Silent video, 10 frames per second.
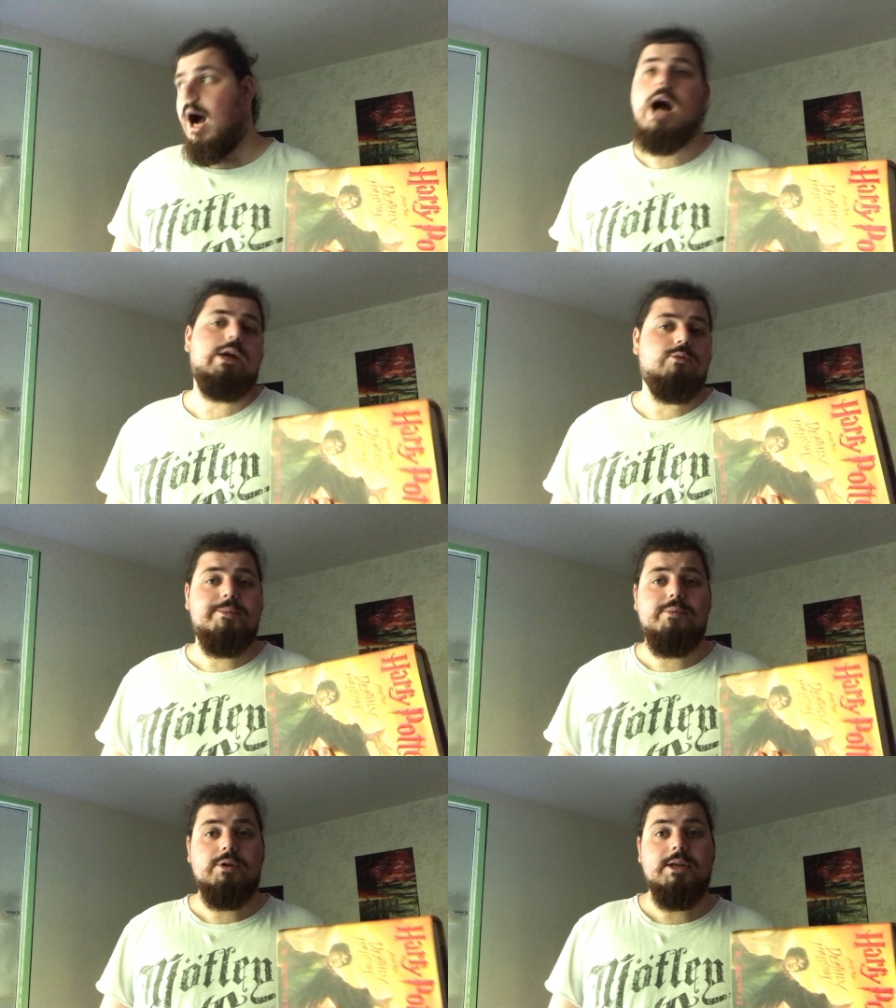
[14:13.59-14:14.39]
I
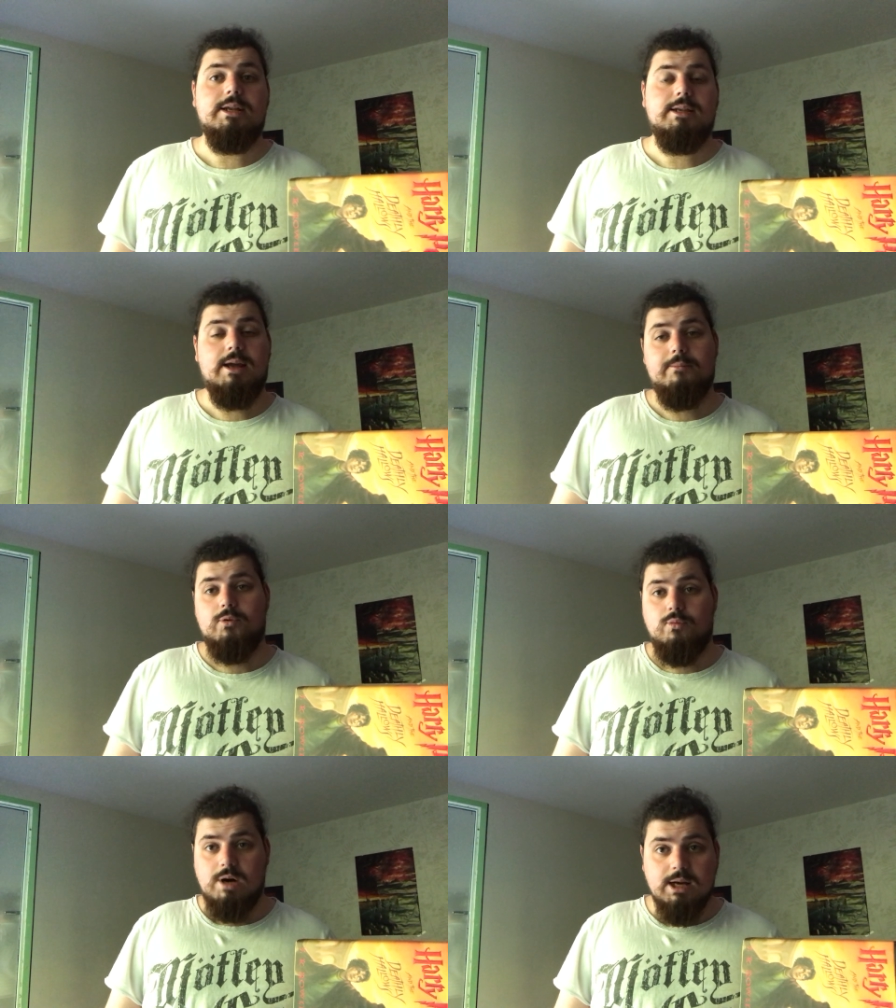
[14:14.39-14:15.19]
would put it in
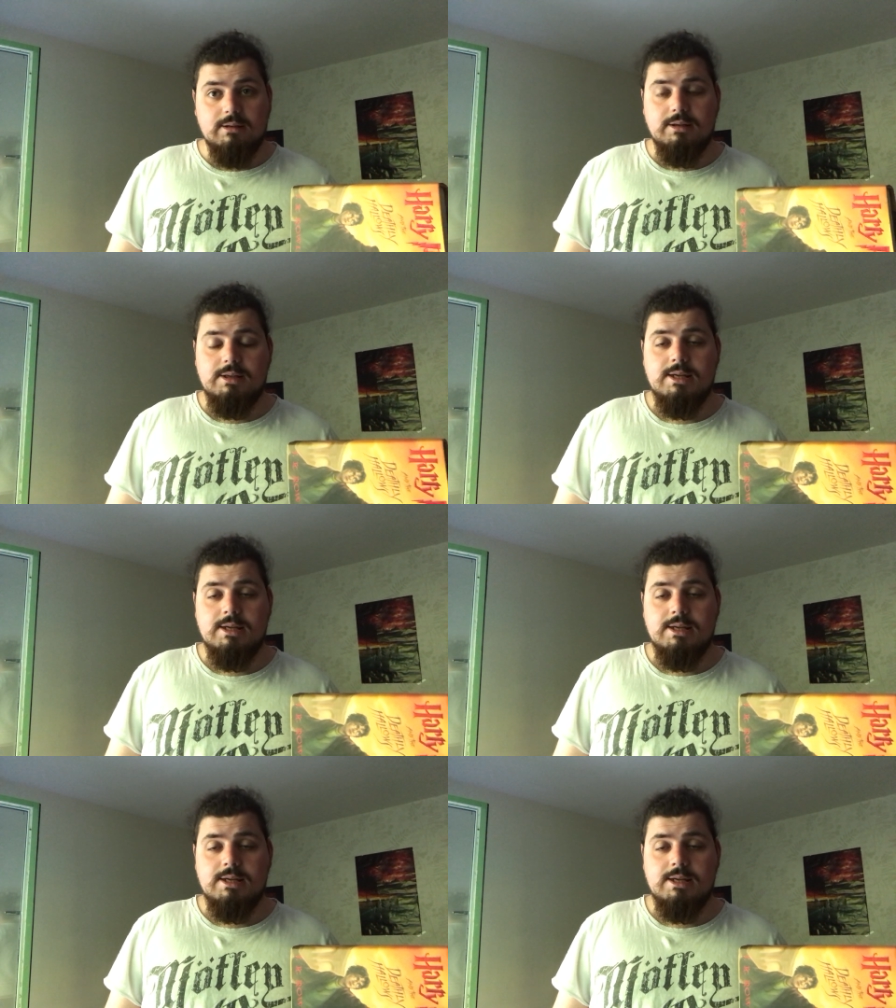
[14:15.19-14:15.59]
number 1.